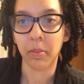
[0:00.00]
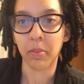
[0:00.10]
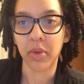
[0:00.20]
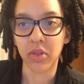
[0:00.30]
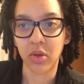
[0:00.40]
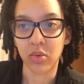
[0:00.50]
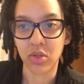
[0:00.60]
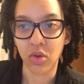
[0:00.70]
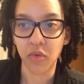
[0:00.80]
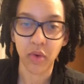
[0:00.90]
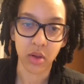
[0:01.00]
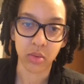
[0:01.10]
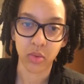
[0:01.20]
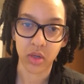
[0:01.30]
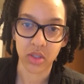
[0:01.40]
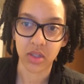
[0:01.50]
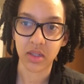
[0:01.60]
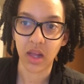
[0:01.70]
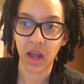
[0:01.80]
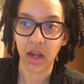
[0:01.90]
but there was no follow-up
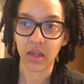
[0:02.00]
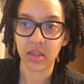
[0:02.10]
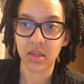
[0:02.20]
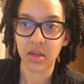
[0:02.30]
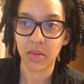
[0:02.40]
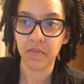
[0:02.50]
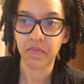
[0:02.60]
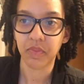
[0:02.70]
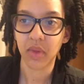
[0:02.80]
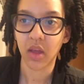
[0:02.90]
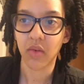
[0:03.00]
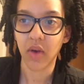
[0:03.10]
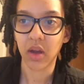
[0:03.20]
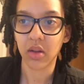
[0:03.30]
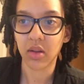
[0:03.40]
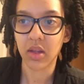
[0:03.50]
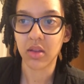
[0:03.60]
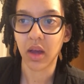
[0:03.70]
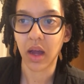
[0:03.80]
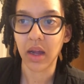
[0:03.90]
questions asked. Finally,
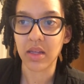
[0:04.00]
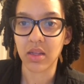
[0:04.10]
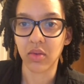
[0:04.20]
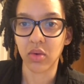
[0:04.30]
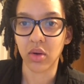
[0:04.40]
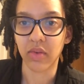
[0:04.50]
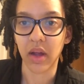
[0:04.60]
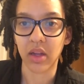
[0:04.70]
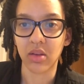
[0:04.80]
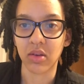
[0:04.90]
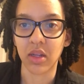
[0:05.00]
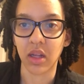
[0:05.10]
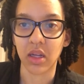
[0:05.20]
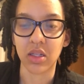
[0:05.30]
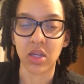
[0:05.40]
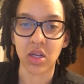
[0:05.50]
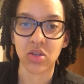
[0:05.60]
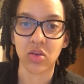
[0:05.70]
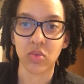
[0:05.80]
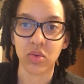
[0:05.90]
the highest level of accurate lie
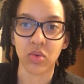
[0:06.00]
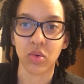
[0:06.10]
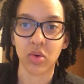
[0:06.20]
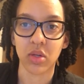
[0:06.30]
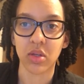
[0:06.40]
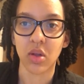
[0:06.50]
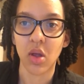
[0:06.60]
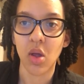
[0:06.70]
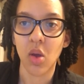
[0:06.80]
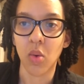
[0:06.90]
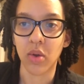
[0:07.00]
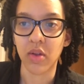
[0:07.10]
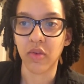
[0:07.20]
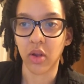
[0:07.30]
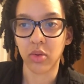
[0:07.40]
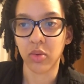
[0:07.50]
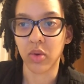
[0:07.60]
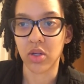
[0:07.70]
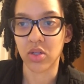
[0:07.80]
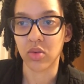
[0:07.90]
detection was recorded when a follow-up
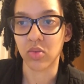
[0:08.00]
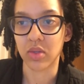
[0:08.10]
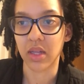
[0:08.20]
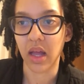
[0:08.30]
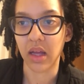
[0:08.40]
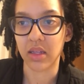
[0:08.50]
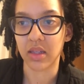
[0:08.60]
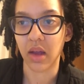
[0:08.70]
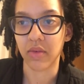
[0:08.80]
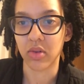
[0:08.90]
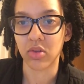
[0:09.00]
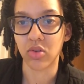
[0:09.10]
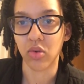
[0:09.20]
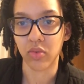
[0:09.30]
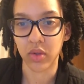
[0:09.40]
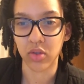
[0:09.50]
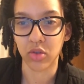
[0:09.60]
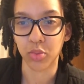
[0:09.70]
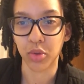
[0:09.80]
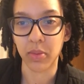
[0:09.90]
question was asked after the original